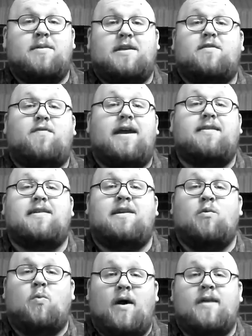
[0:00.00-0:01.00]
Because if I see
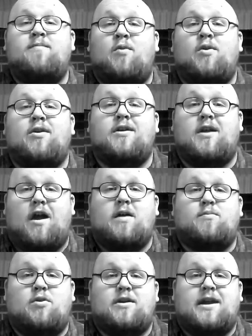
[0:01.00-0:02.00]
one more
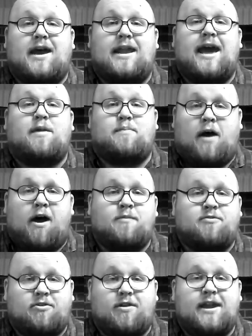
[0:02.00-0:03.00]
cardboard cutout palm
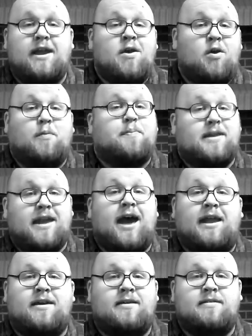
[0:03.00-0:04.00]
tree or
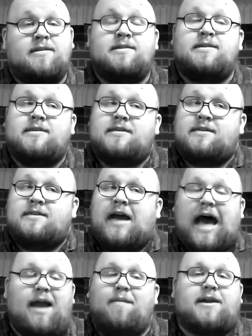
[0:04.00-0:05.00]
piñata,
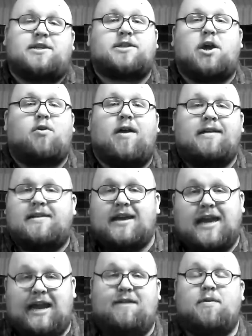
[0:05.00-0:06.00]
I might just go crazy and
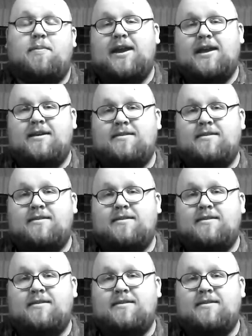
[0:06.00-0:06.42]
kill everybody.